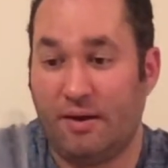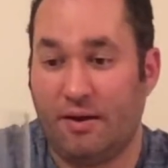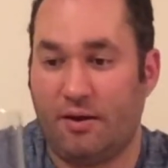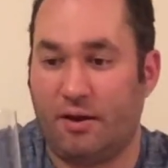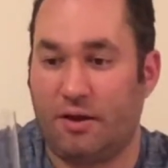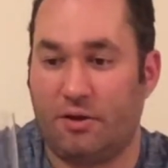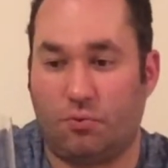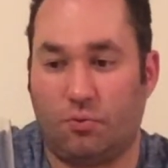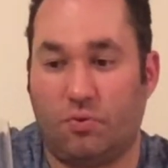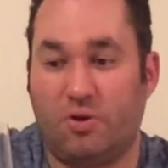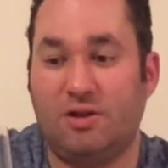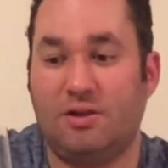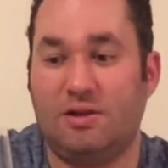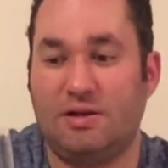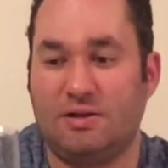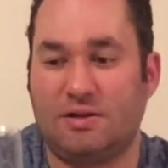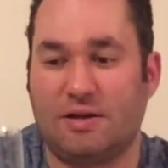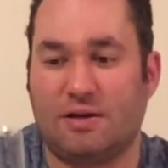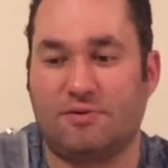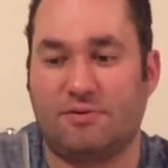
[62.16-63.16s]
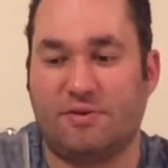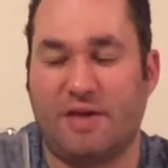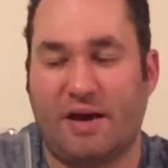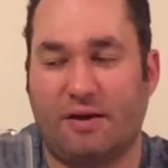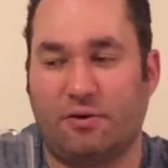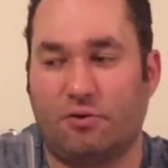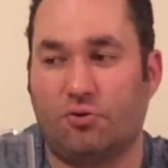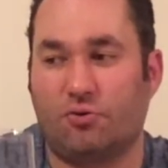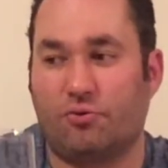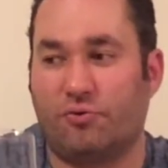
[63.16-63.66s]
it really does
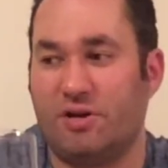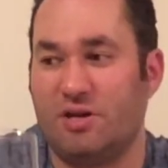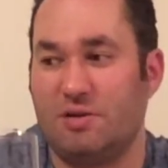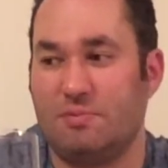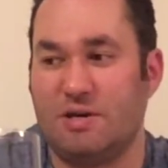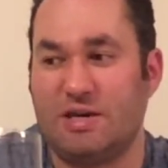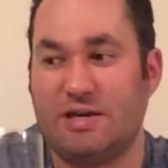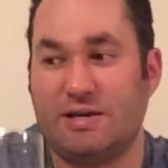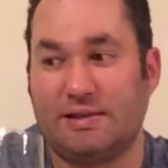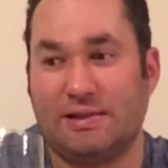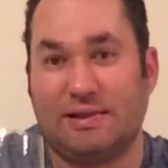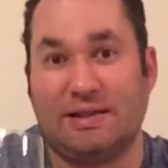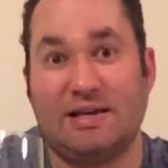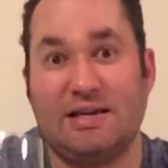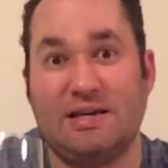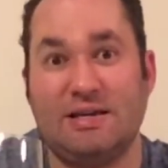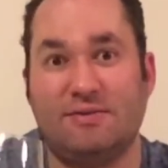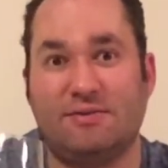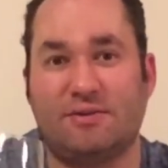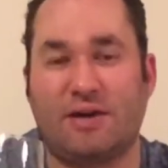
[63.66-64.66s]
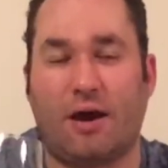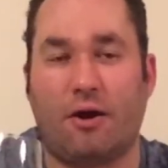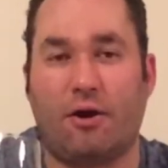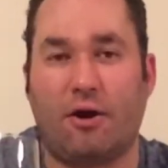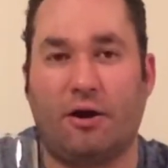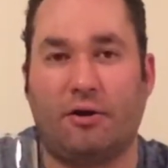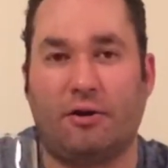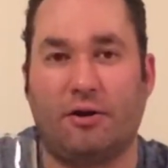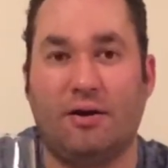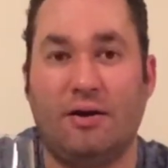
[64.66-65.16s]
that creamy lees
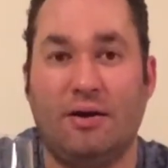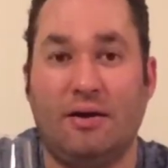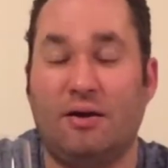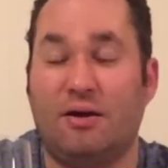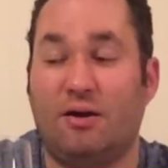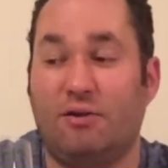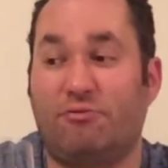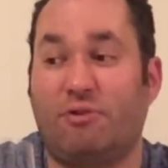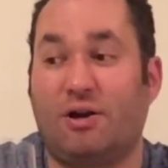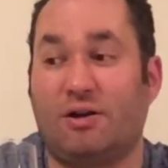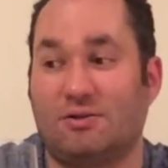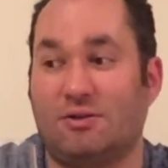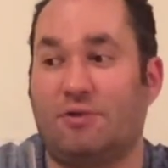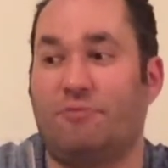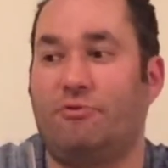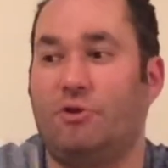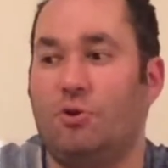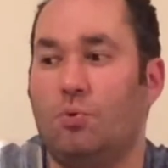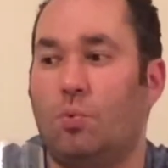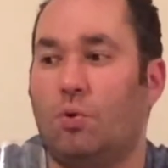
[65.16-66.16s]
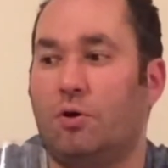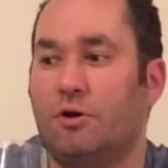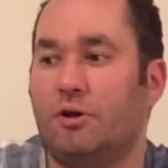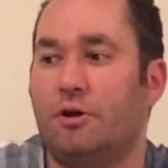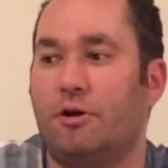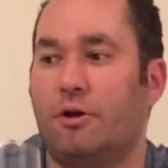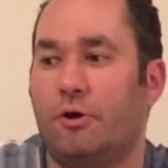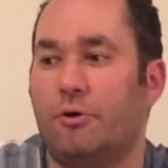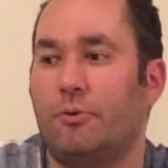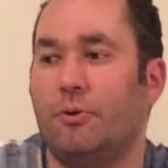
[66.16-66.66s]
character. In fact, if you want
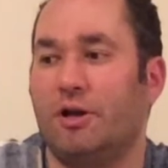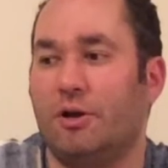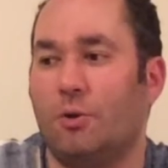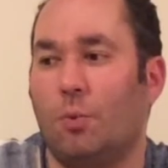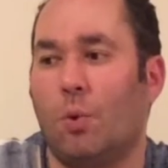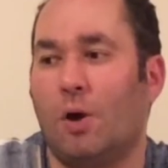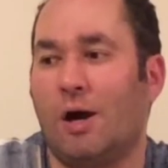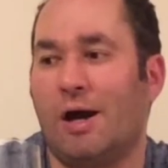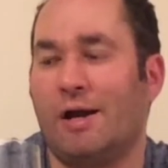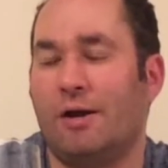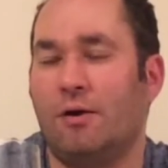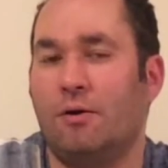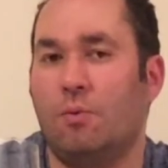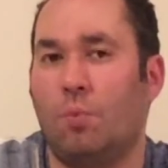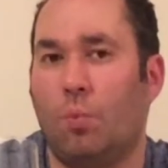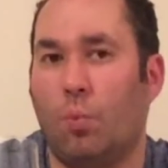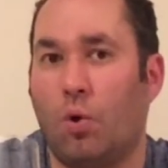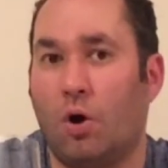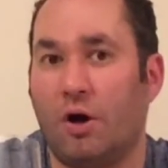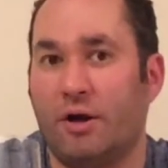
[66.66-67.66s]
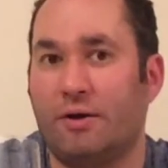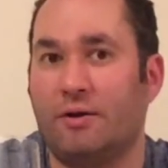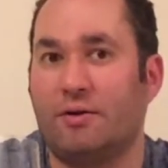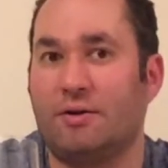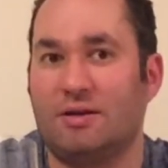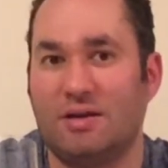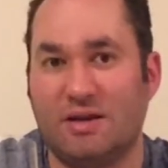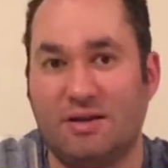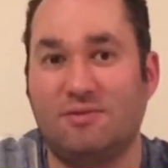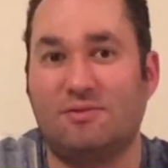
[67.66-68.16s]
to know in a wine what
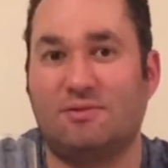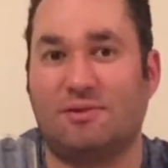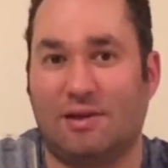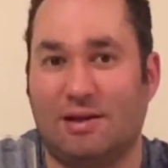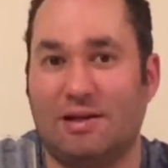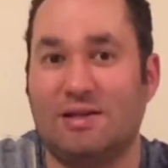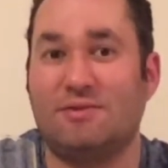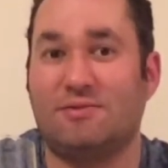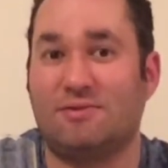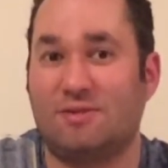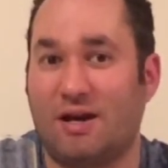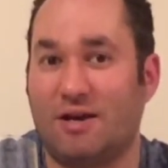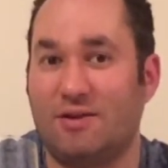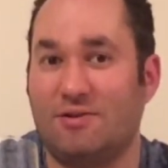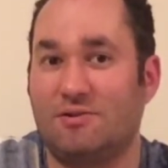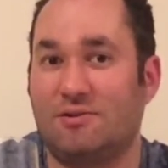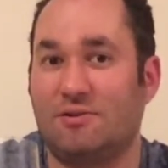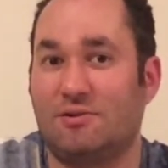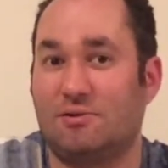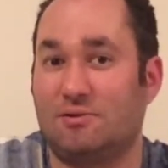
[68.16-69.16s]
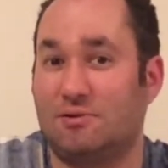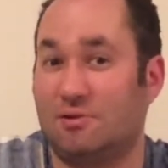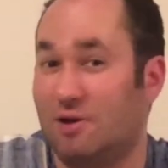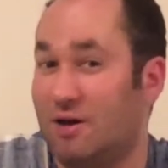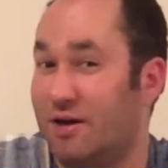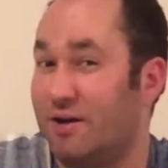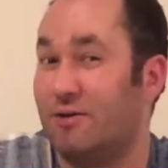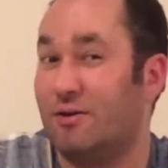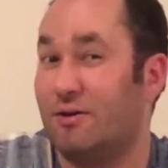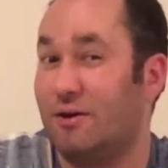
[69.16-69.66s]
yeast lees tastes
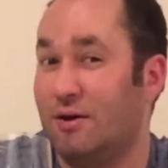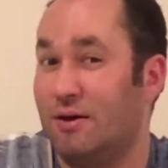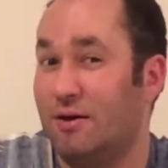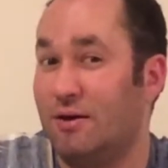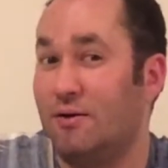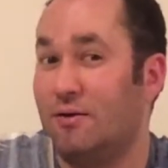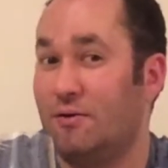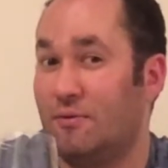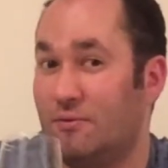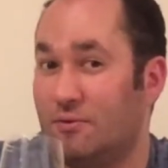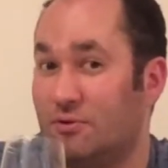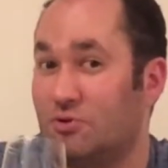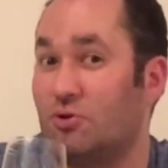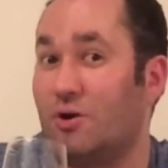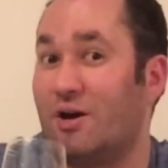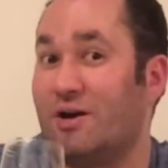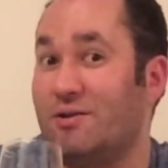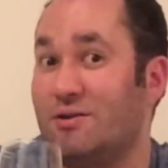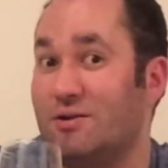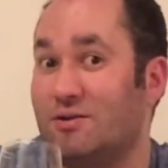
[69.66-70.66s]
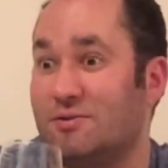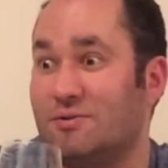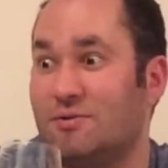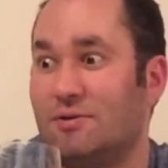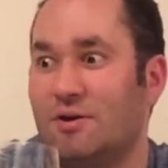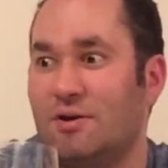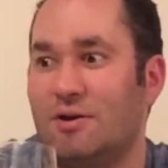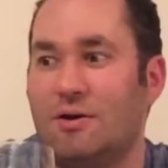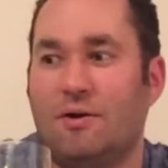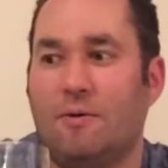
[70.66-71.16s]
like, try this,
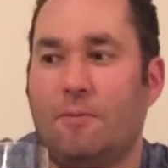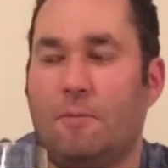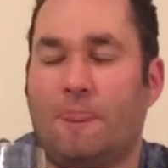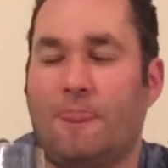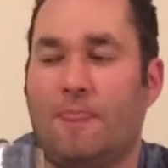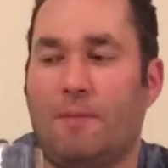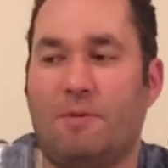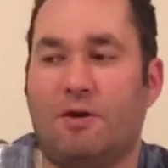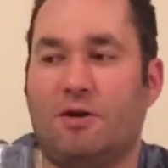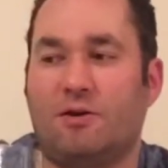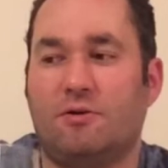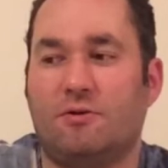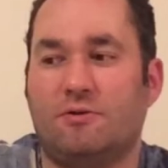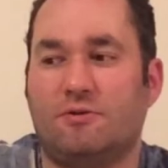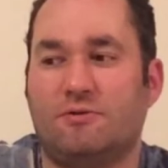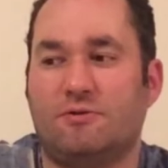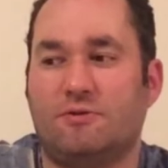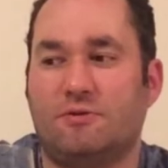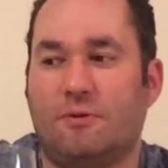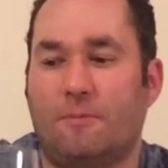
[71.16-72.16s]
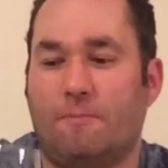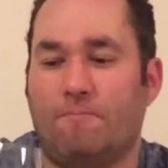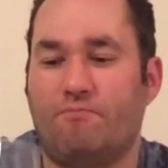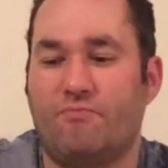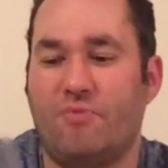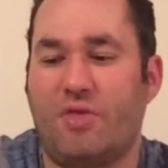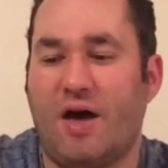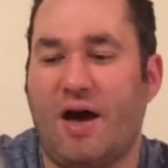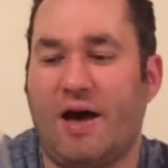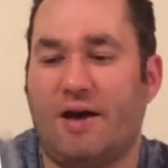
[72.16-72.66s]
because
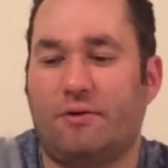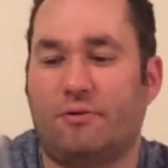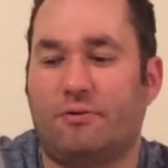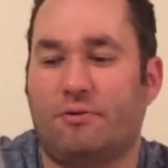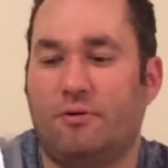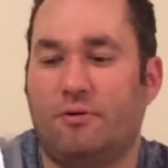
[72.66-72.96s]
that